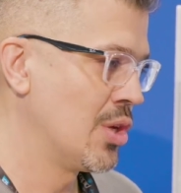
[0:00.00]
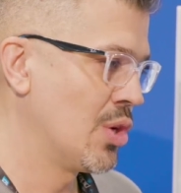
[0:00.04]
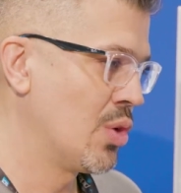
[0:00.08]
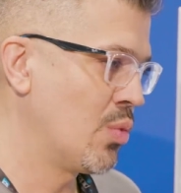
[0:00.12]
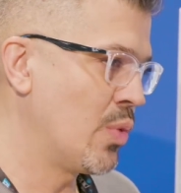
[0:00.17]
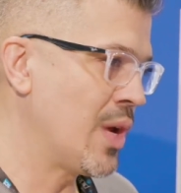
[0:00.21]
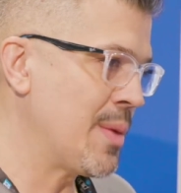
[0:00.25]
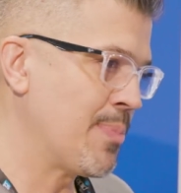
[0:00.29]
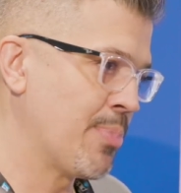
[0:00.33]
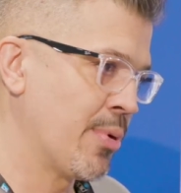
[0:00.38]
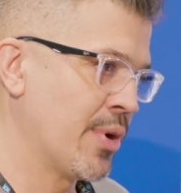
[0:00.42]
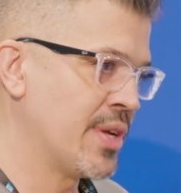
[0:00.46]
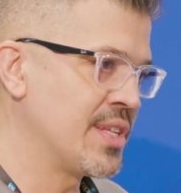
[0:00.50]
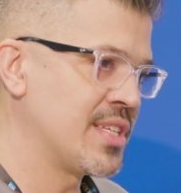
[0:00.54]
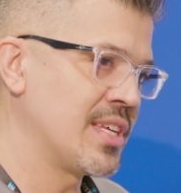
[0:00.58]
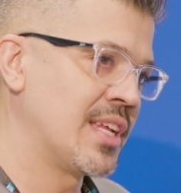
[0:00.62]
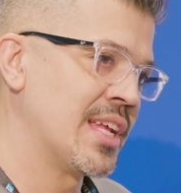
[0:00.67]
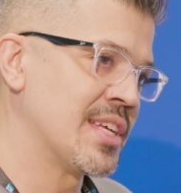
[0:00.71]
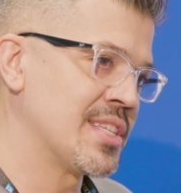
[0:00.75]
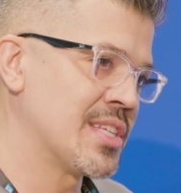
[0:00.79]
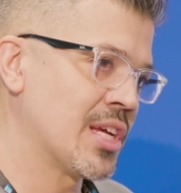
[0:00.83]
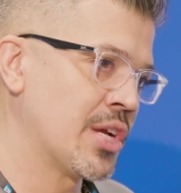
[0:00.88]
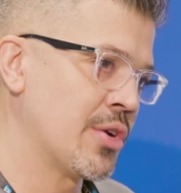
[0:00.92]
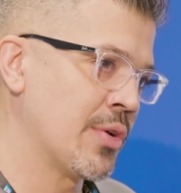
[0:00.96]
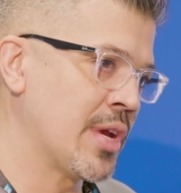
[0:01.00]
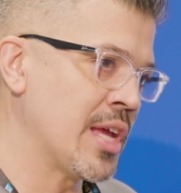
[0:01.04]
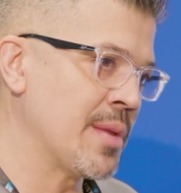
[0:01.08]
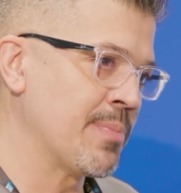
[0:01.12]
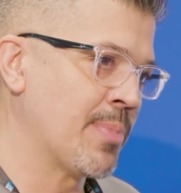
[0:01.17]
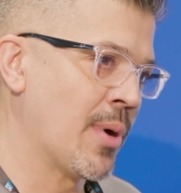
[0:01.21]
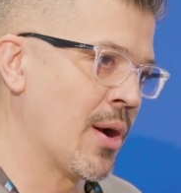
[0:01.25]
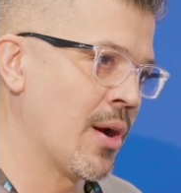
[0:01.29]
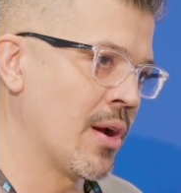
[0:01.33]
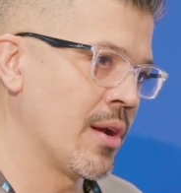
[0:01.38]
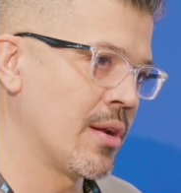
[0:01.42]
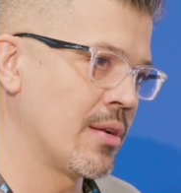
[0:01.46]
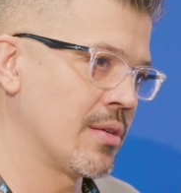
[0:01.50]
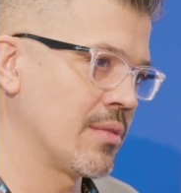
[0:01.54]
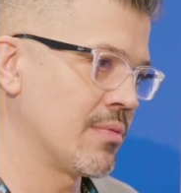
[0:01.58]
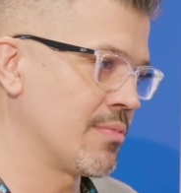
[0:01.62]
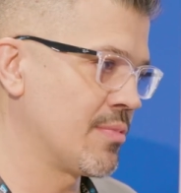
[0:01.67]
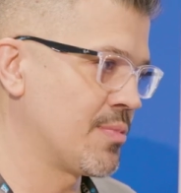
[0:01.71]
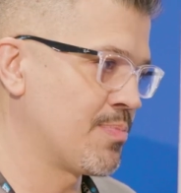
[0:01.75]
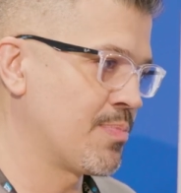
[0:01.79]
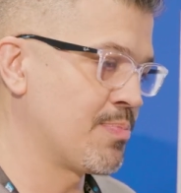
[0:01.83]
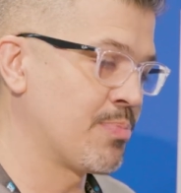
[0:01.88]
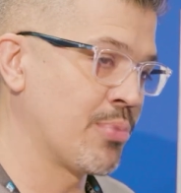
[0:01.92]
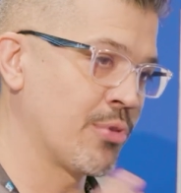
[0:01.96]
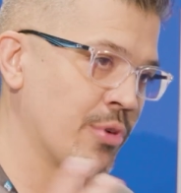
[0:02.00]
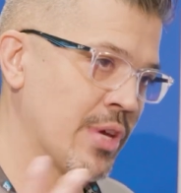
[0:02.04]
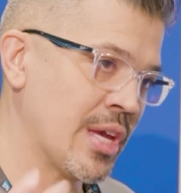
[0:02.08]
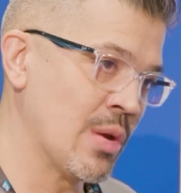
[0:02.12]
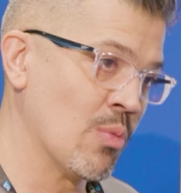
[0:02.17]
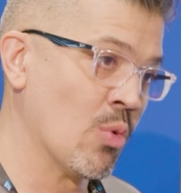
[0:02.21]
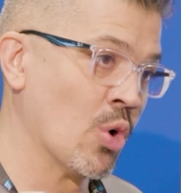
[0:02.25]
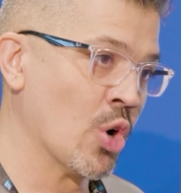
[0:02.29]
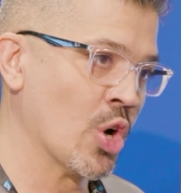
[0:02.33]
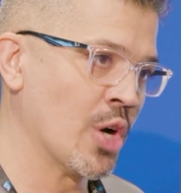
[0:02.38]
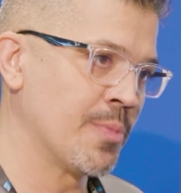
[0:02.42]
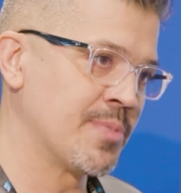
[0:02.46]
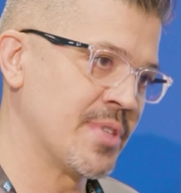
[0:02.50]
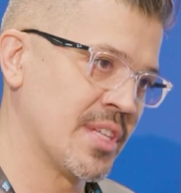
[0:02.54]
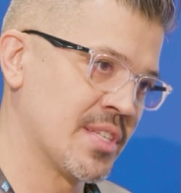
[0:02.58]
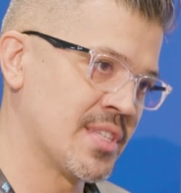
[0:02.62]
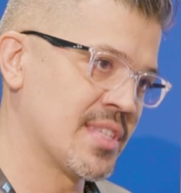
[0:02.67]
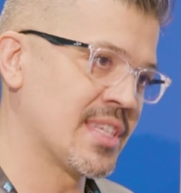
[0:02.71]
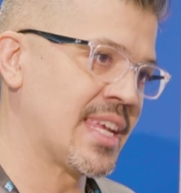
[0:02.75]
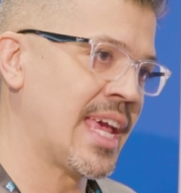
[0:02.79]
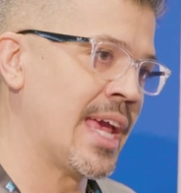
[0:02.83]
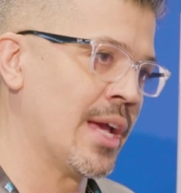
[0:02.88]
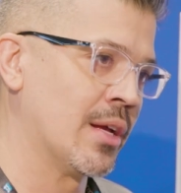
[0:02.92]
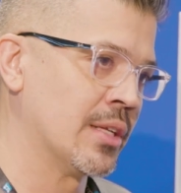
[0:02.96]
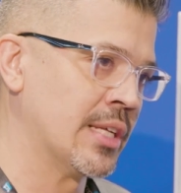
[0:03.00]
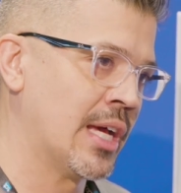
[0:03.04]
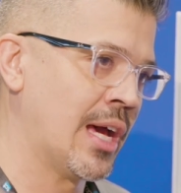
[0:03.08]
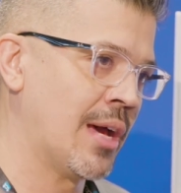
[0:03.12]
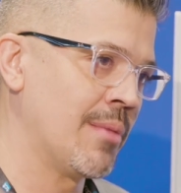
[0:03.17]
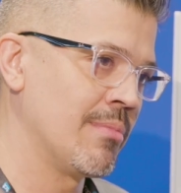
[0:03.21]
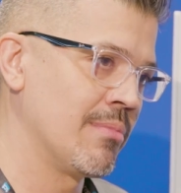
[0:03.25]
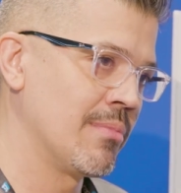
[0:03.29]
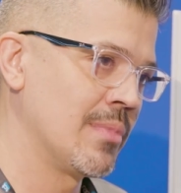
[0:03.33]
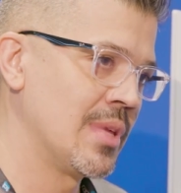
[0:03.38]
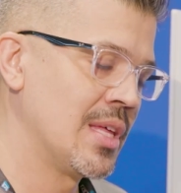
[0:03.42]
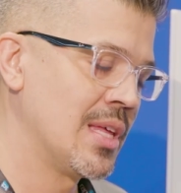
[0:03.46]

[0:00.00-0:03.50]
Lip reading: We print it as a green part, pre-warped, it's scaled up,